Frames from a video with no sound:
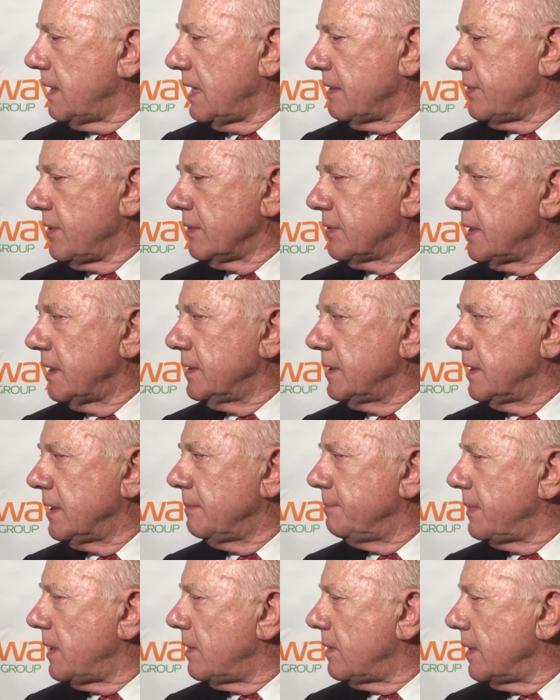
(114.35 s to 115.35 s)
I thought they did
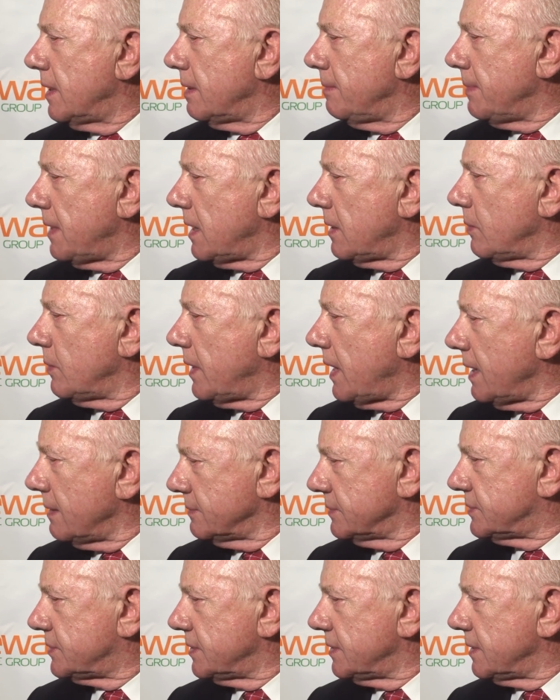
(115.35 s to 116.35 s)
it better than anybody when I
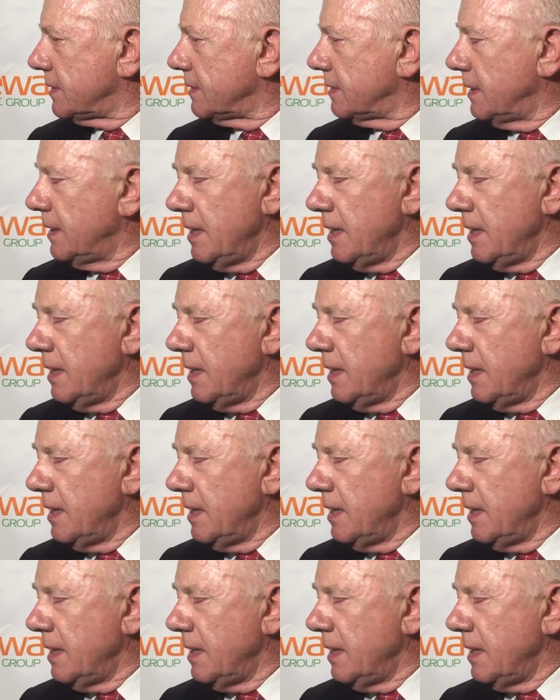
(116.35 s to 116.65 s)
was there.